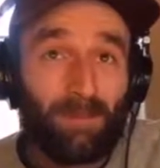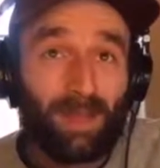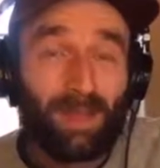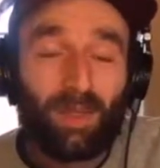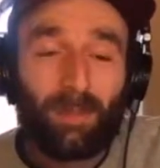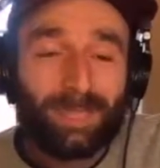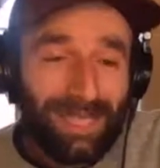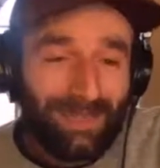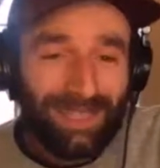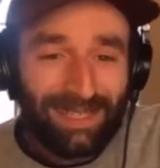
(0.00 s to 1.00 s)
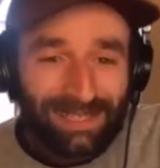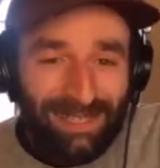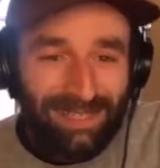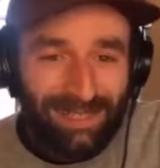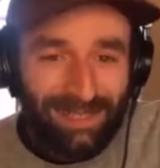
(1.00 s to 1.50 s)
let me say, like
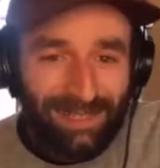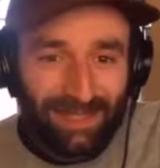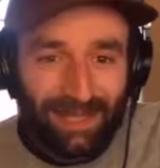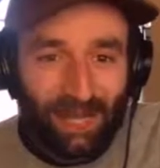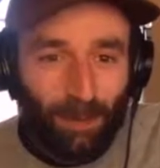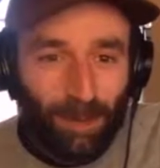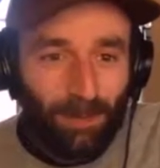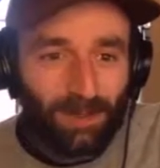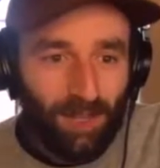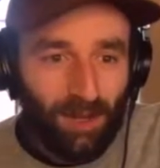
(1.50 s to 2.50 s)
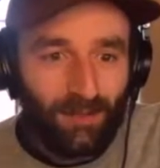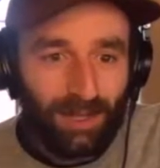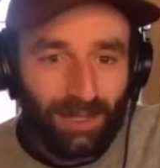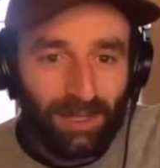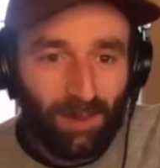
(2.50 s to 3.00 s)
consistency in how people solve a
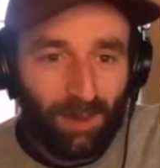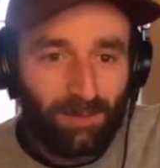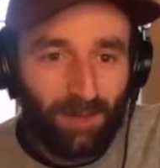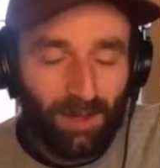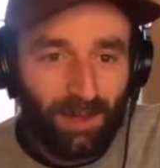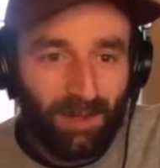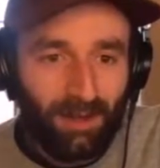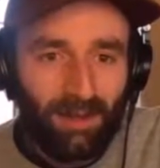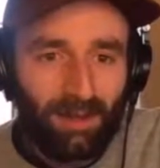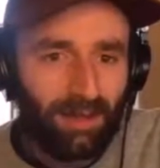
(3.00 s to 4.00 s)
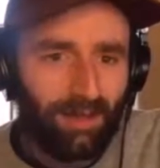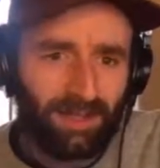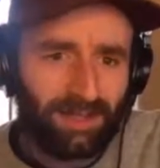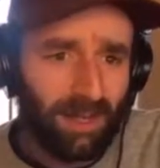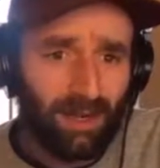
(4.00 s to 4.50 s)
lot of these problems with R than there
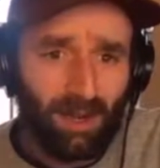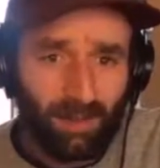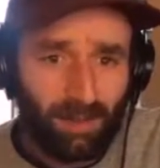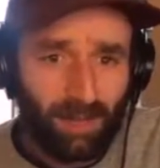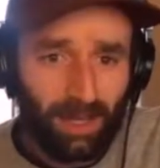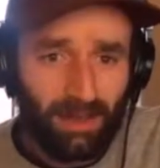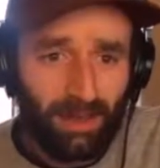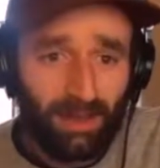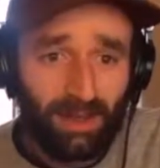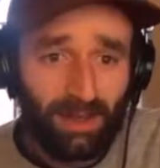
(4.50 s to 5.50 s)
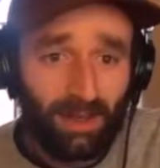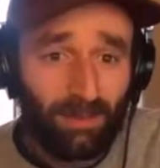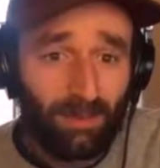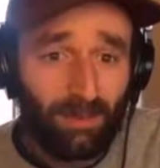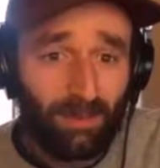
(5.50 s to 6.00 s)
is at all in Python. And
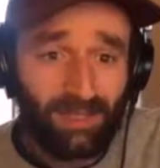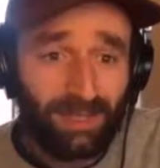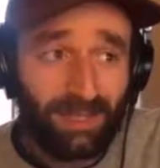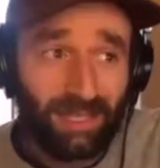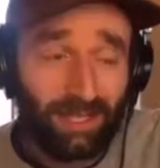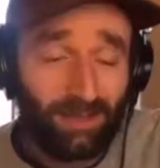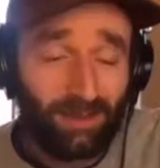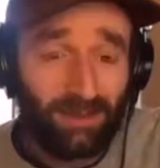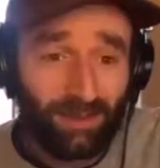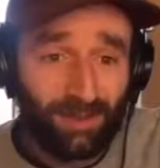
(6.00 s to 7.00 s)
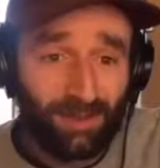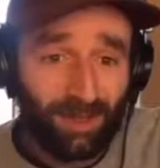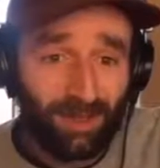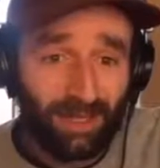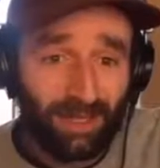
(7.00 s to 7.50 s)
Python just continues to feel to
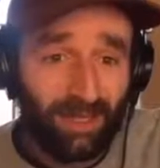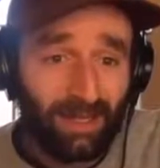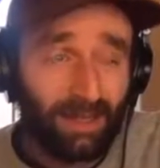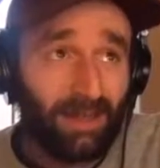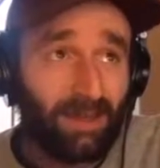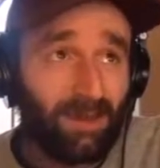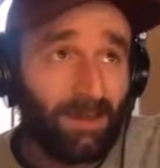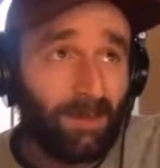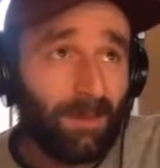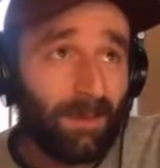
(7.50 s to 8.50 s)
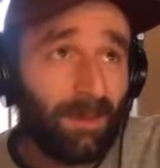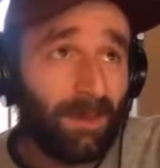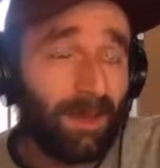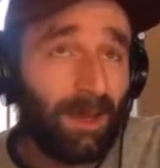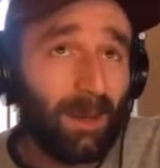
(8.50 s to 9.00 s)
me like
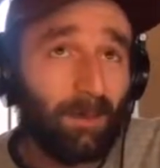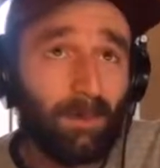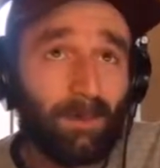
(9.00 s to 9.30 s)
the